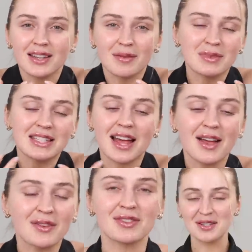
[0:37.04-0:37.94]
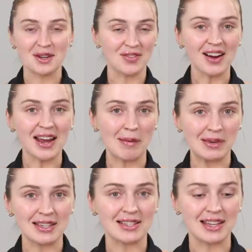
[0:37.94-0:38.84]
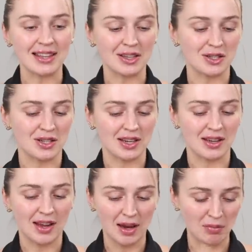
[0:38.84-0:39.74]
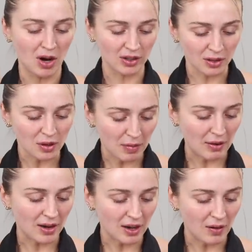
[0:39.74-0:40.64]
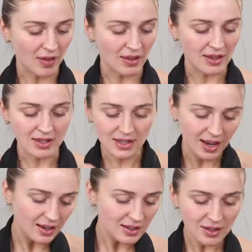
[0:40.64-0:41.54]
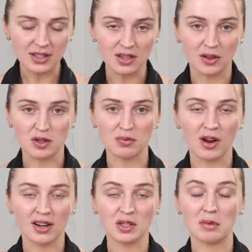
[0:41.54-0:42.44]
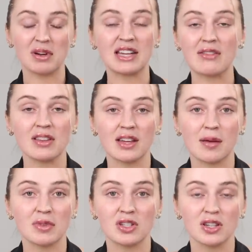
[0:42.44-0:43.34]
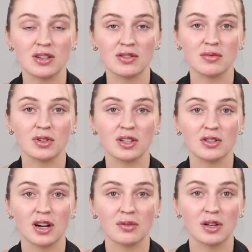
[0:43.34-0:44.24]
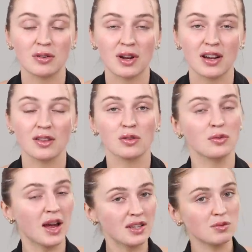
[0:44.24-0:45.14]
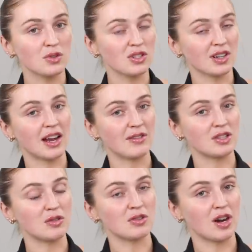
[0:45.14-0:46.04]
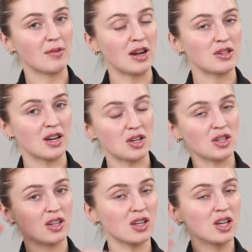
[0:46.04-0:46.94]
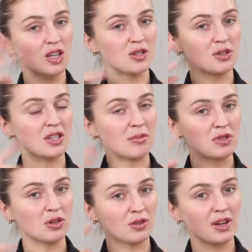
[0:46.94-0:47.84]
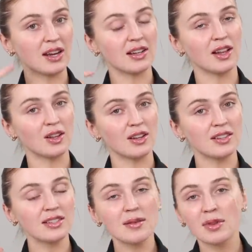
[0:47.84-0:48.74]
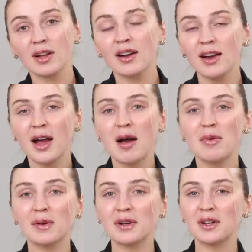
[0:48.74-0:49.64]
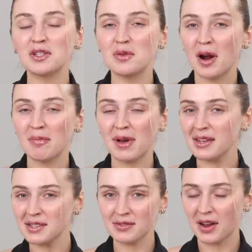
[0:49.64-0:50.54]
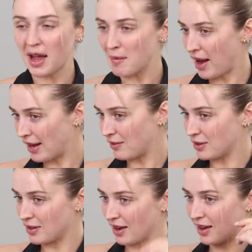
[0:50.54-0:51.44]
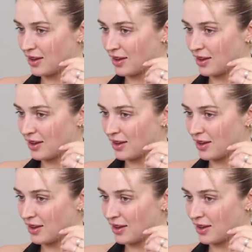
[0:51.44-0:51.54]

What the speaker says: to themselves. So I was very happy to see that she had partnered with Byredo on this and listed all those products. So I picked everything up that she used and we're gonna try to recreate it. The rest, we're just gonna have to use our imagination to attempt to create a look similar, but we're gonna do our best, fam. I even,